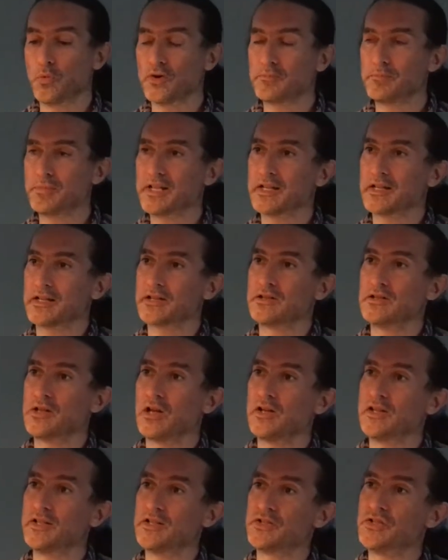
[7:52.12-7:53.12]
would be
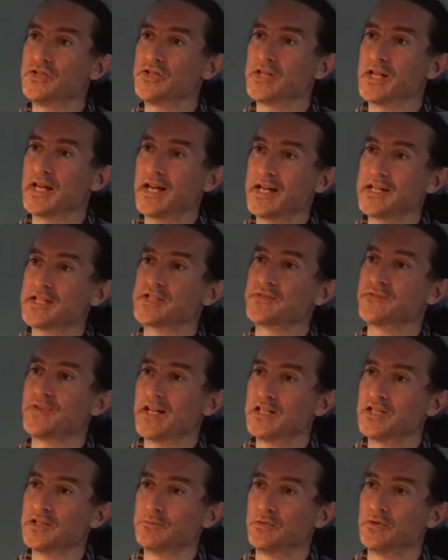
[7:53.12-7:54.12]
acknowledged as
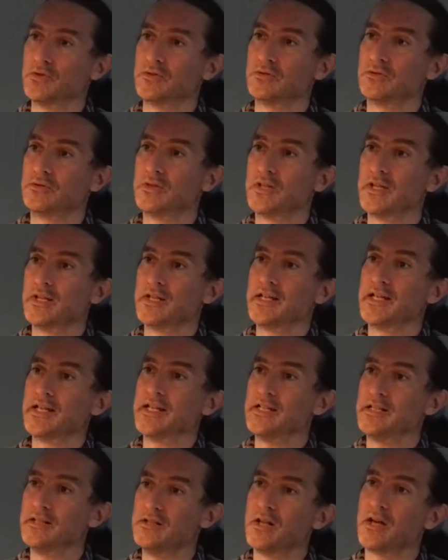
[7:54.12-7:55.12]
valuable
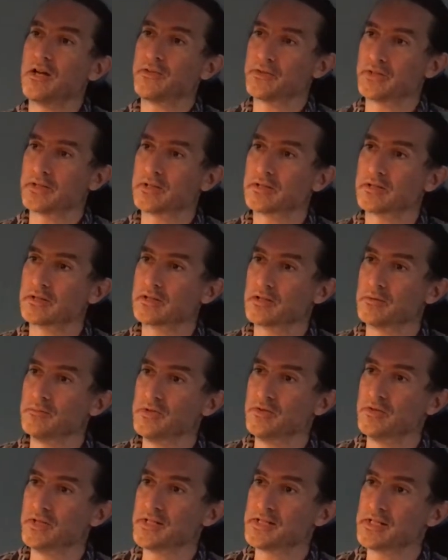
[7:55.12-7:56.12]
in other
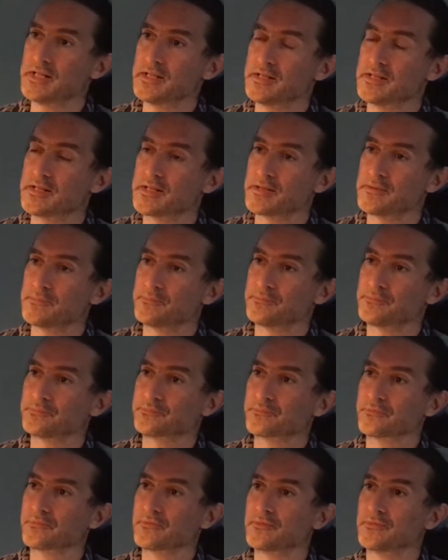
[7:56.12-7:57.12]
communities.
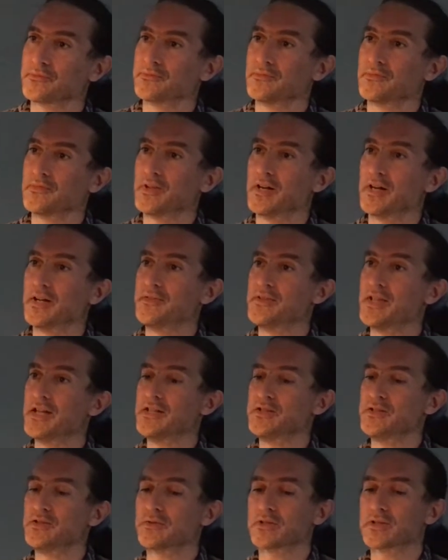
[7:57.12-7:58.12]
And
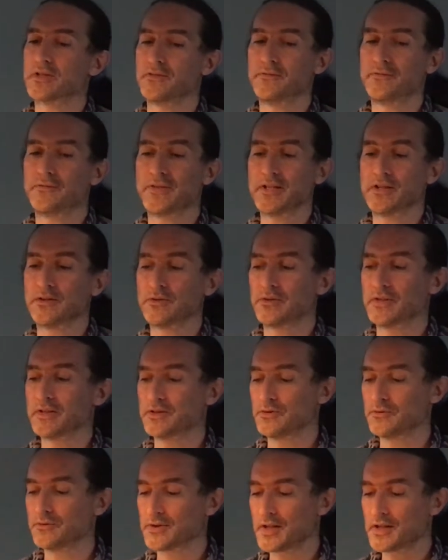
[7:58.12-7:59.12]
then you can feel
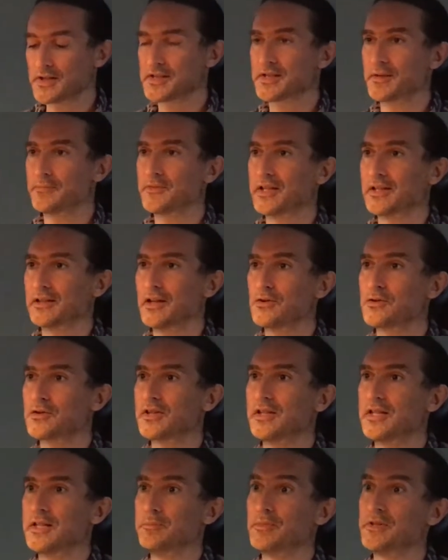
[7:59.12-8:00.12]
that you've done something
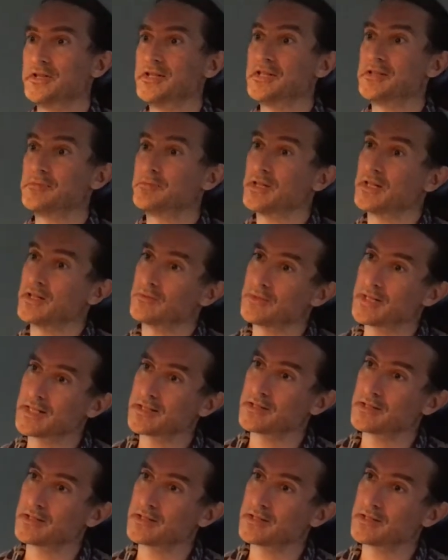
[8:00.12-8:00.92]
locally, but it's being